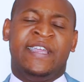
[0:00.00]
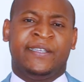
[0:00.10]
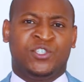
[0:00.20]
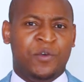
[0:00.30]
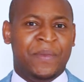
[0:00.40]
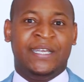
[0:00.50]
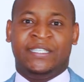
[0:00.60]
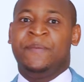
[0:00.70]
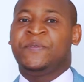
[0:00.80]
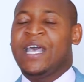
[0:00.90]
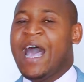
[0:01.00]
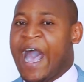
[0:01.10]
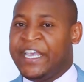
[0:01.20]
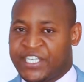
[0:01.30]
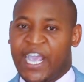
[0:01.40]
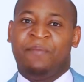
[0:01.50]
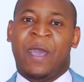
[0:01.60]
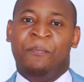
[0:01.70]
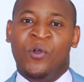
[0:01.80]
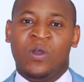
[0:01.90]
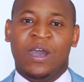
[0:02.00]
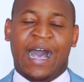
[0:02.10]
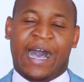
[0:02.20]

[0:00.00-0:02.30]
There are so many tips I share in my book,